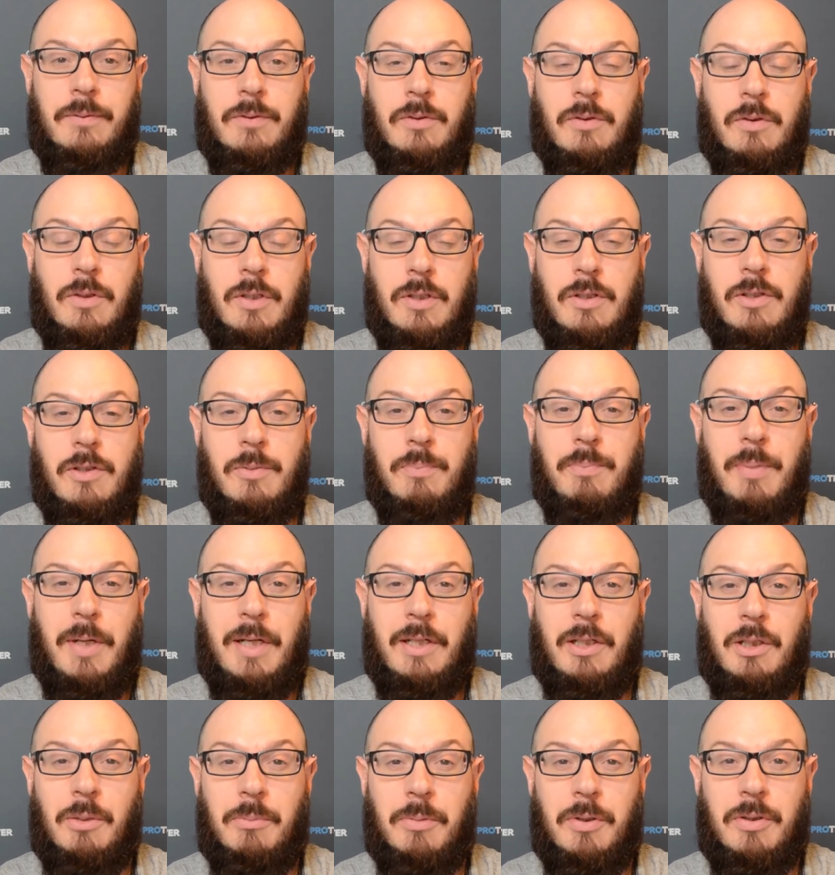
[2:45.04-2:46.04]
So this is
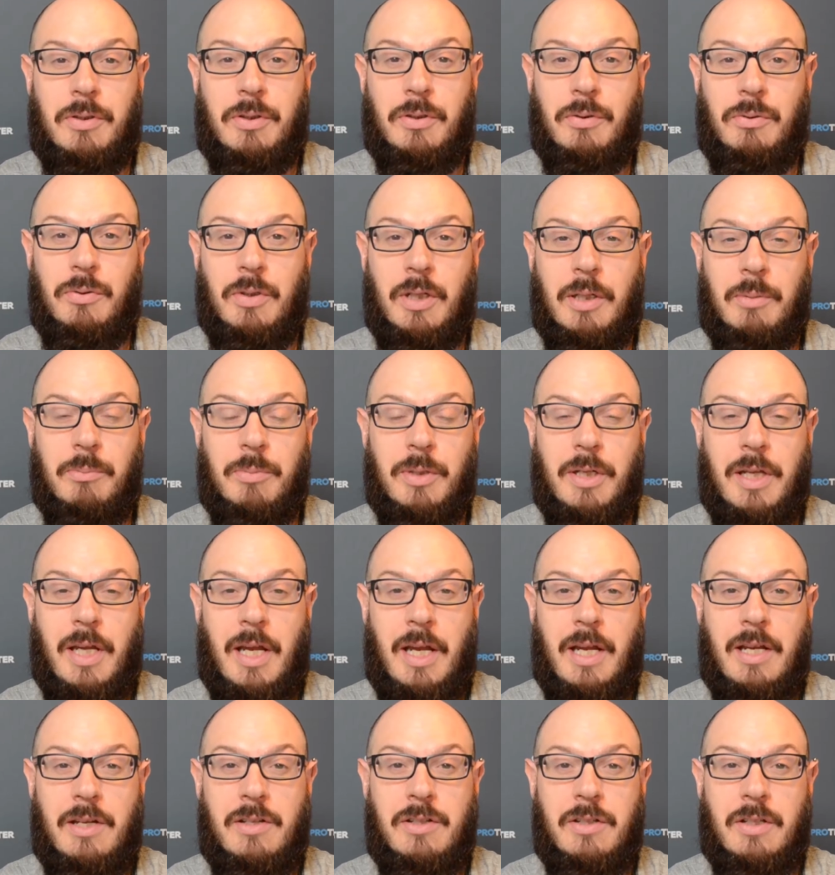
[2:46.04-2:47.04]
bet number two in my
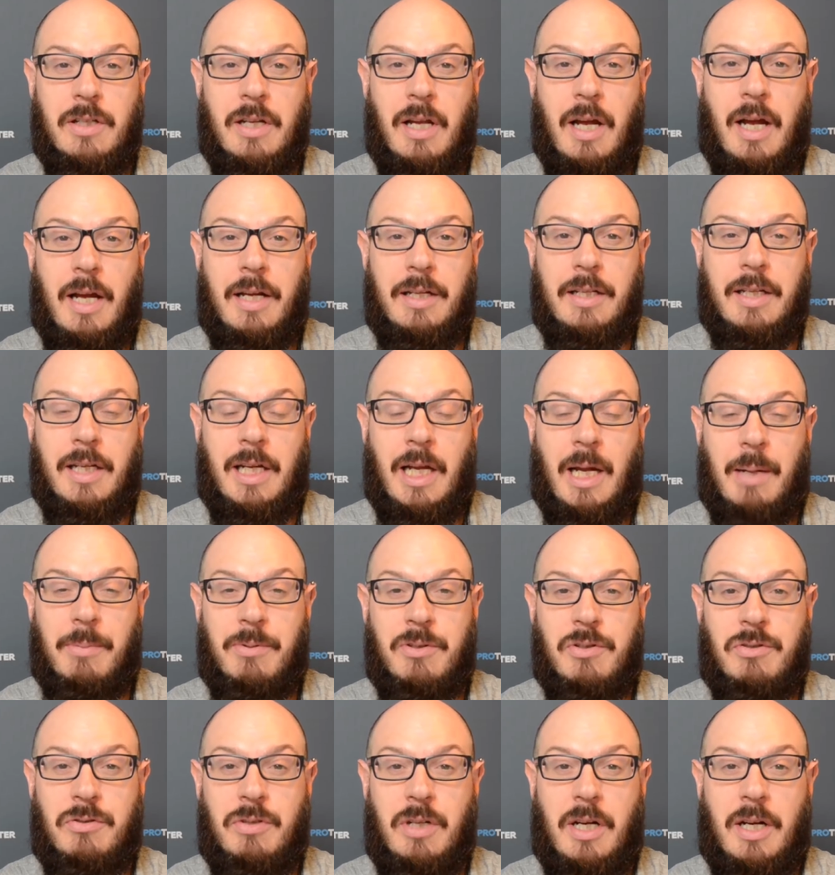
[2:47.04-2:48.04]
Asian handicap
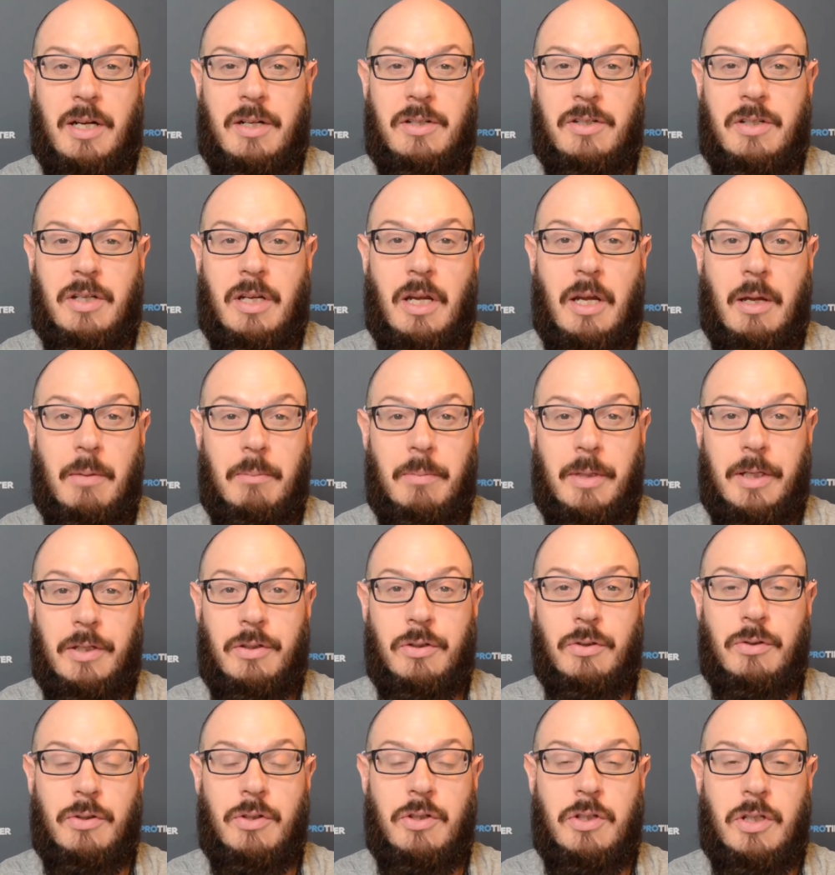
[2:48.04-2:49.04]
strategy. Make
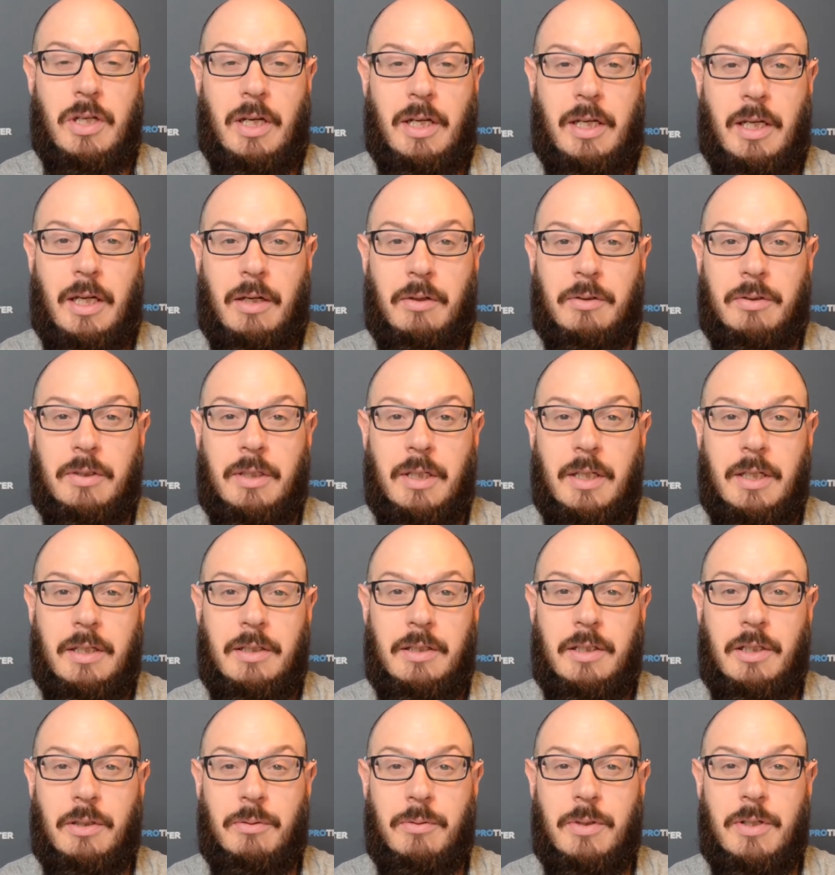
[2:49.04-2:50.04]
sure and check out
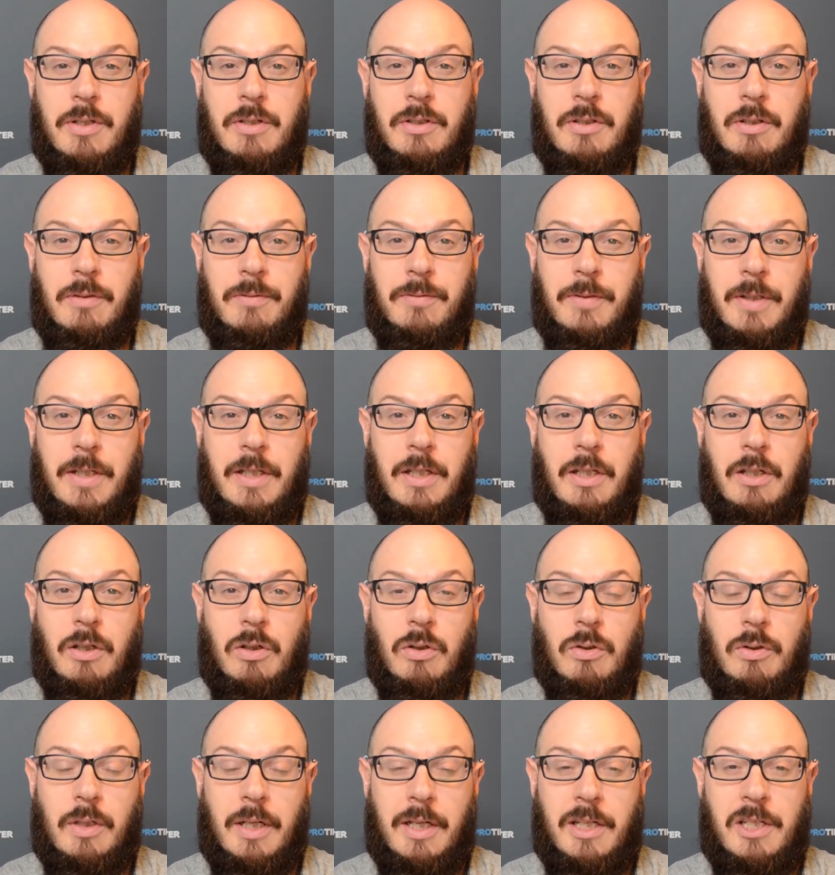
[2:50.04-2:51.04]
the original
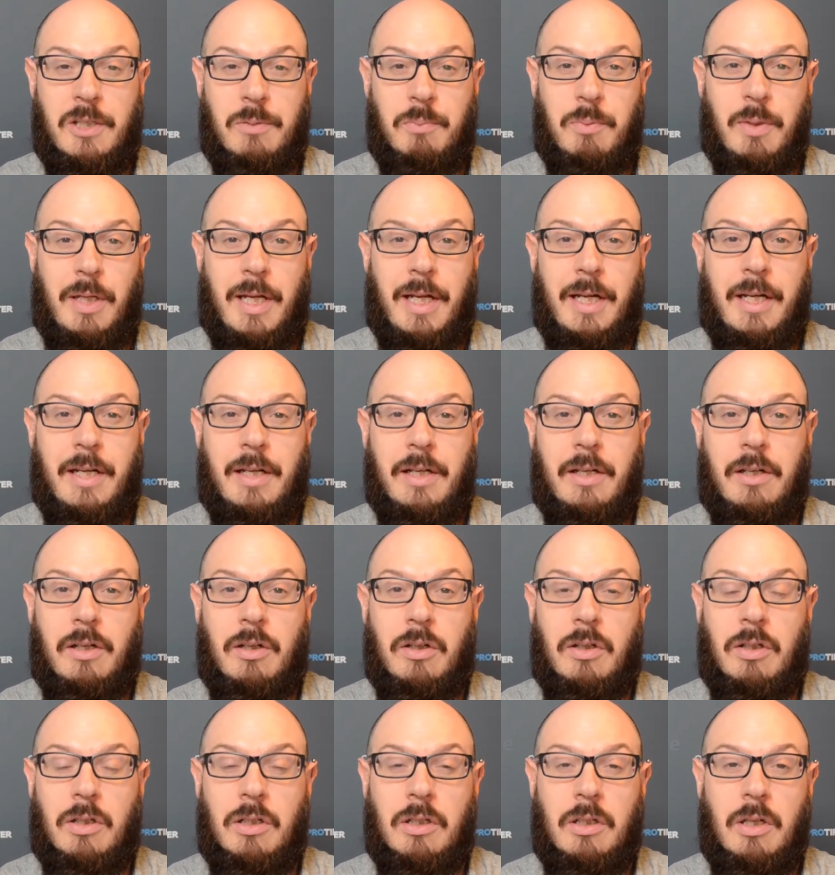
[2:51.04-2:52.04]
video explaining it
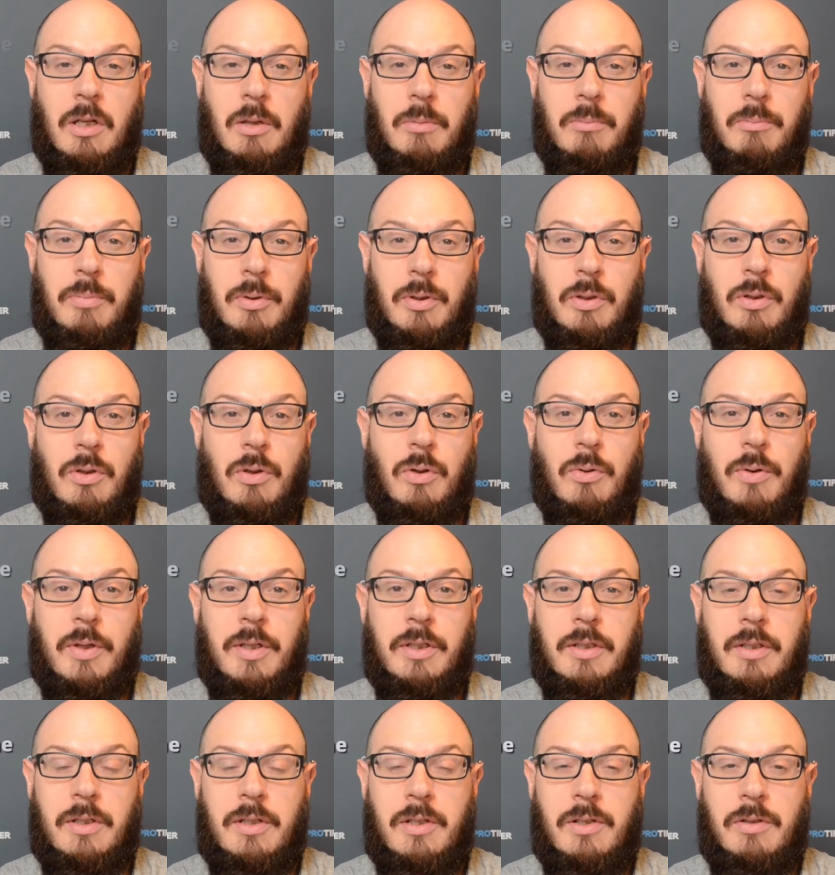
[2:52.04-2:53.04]
all below
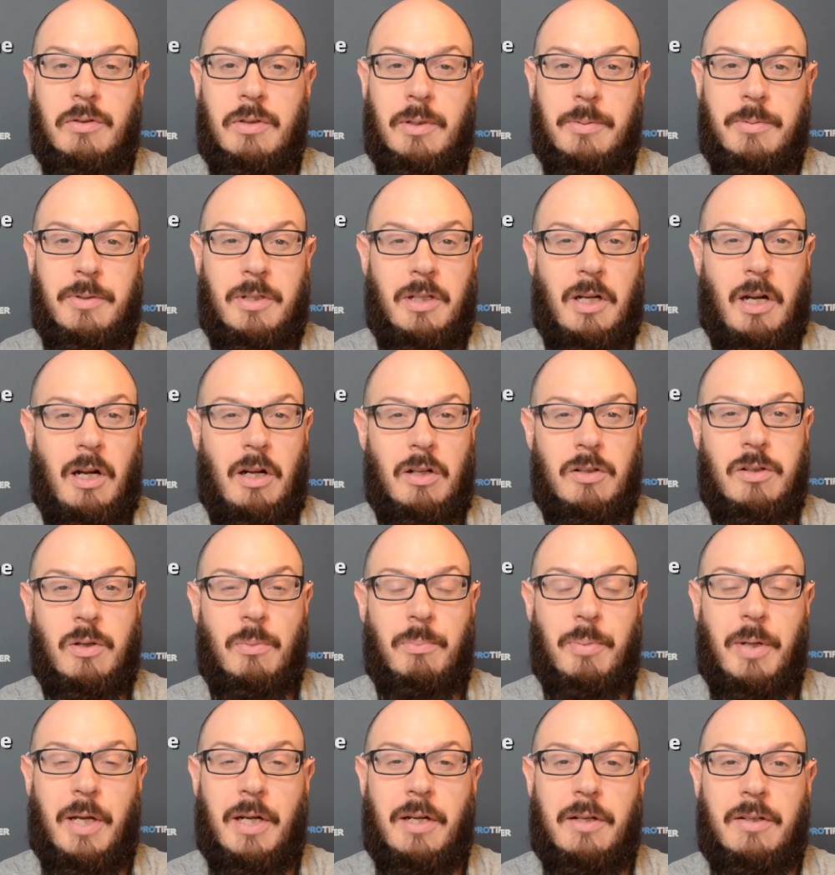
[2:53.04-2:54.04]
in the description. I'll also
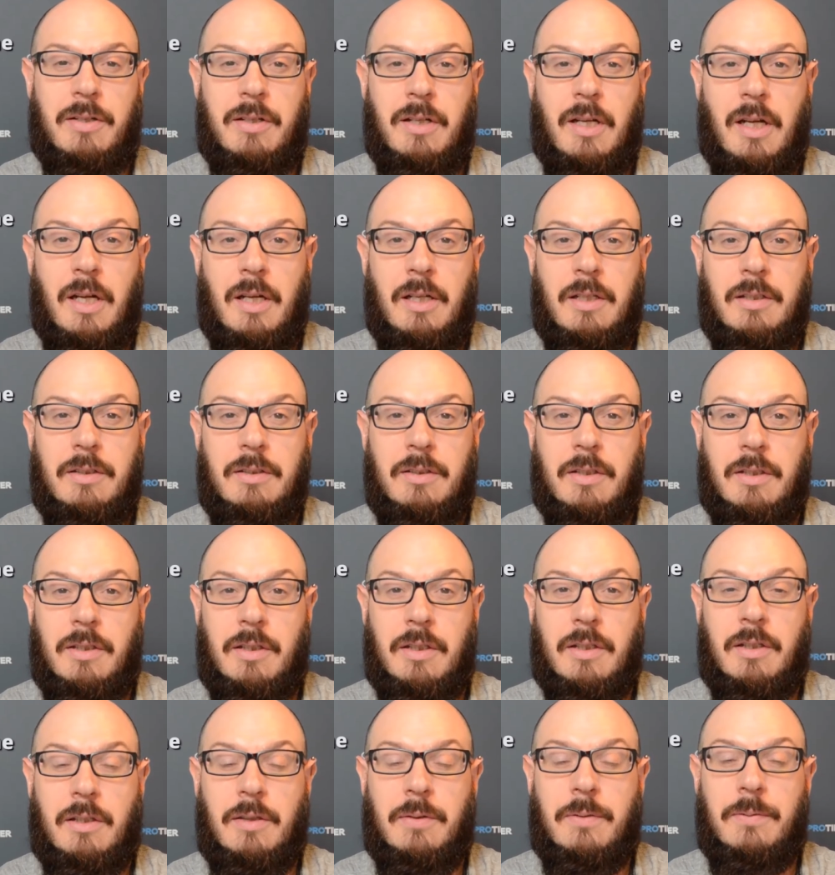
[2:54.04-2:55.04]
pin it to
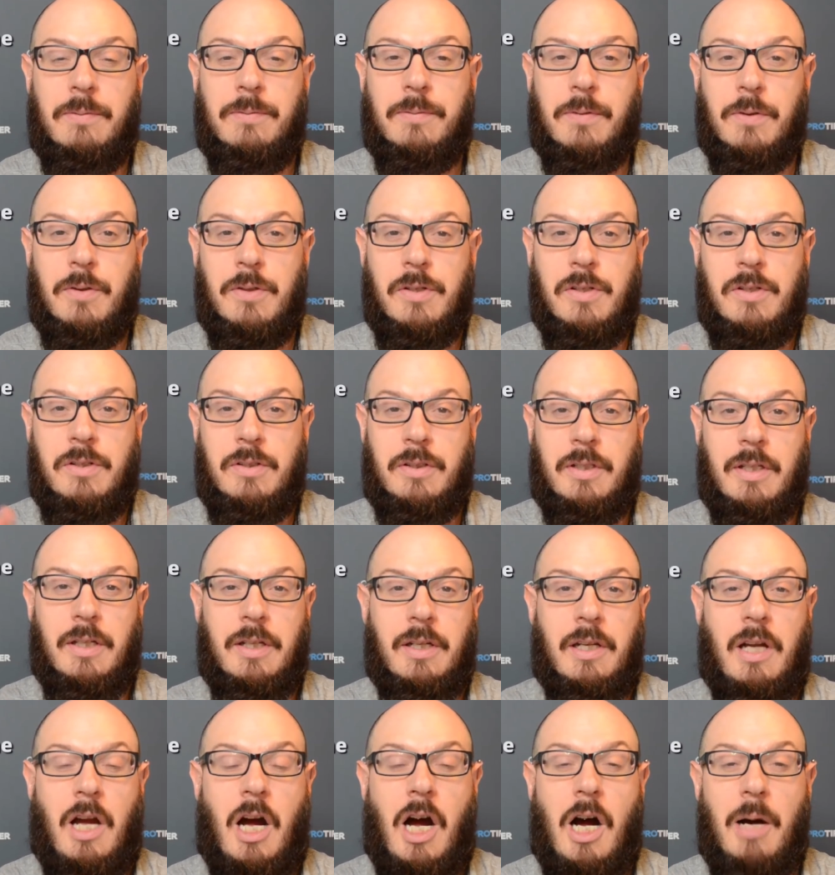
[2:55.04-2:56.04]
the first uh,
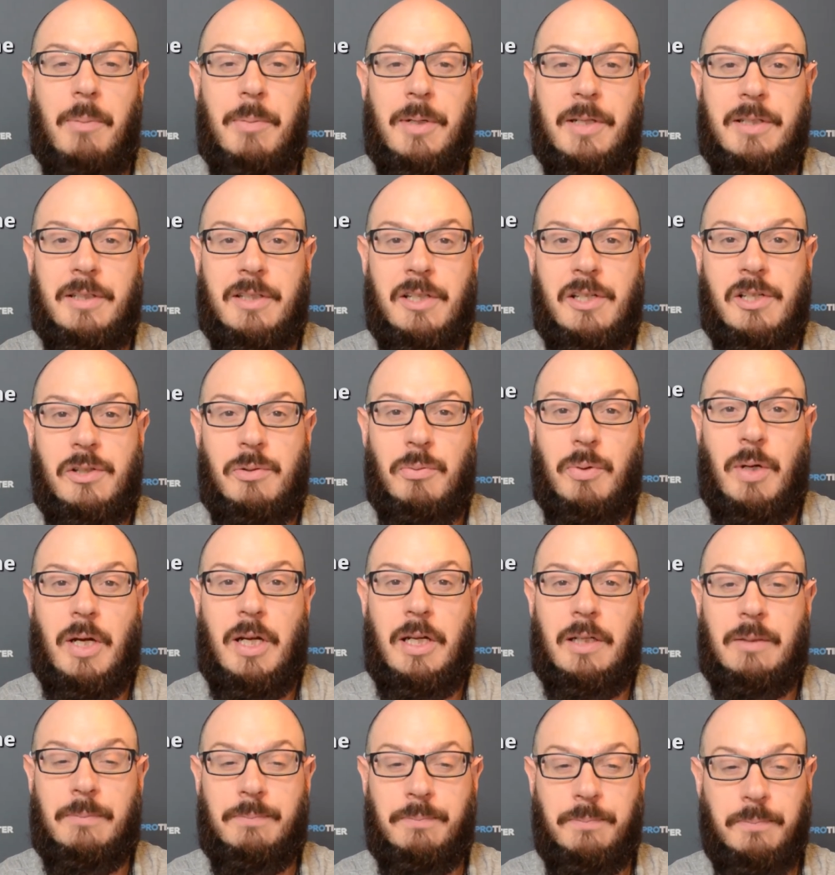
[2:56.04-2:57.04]
comment as
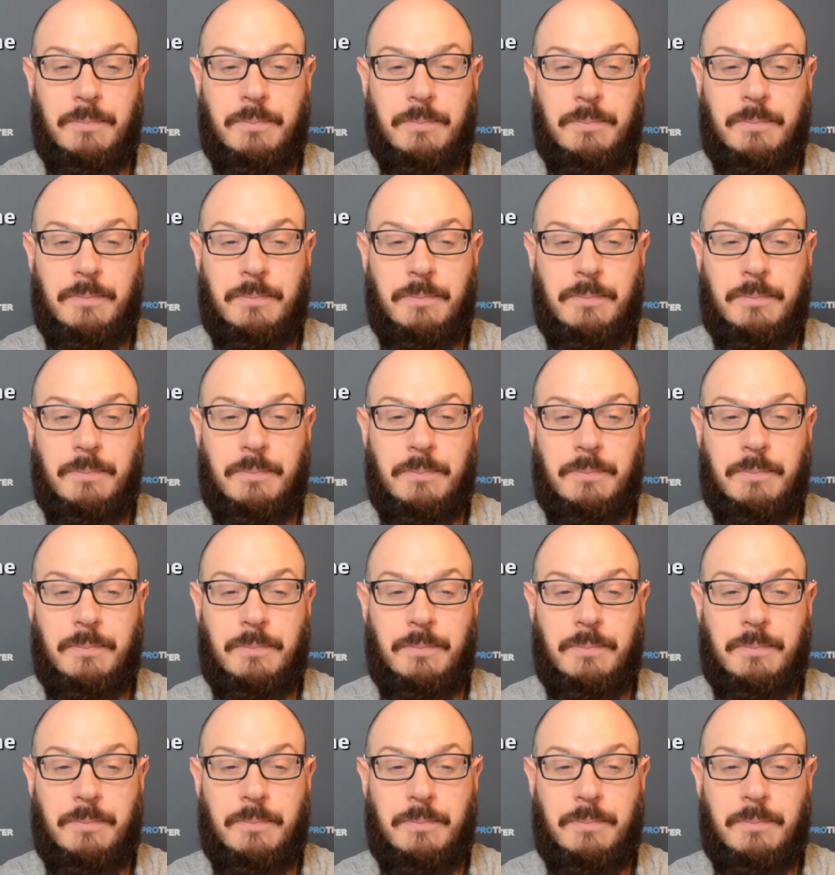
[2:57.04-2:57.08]
well.